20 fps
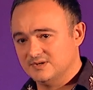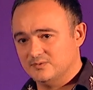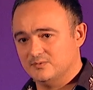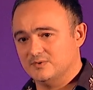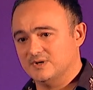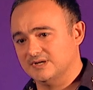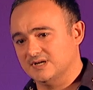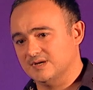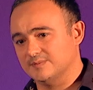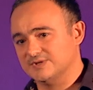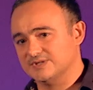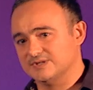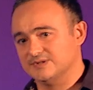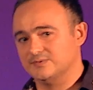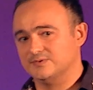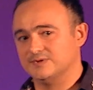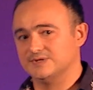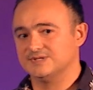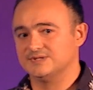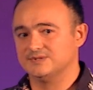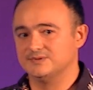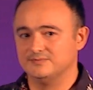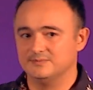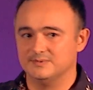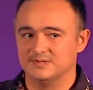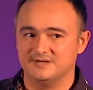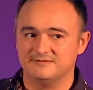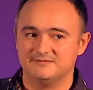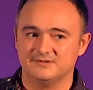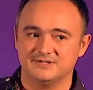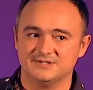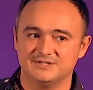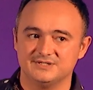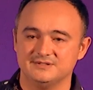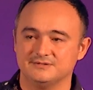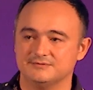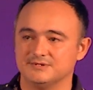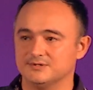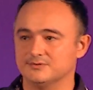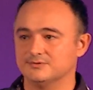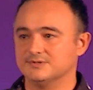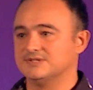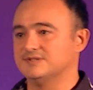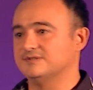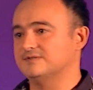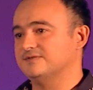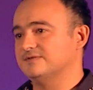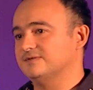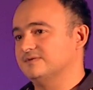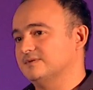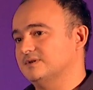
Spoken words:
One option was to leverage the recursive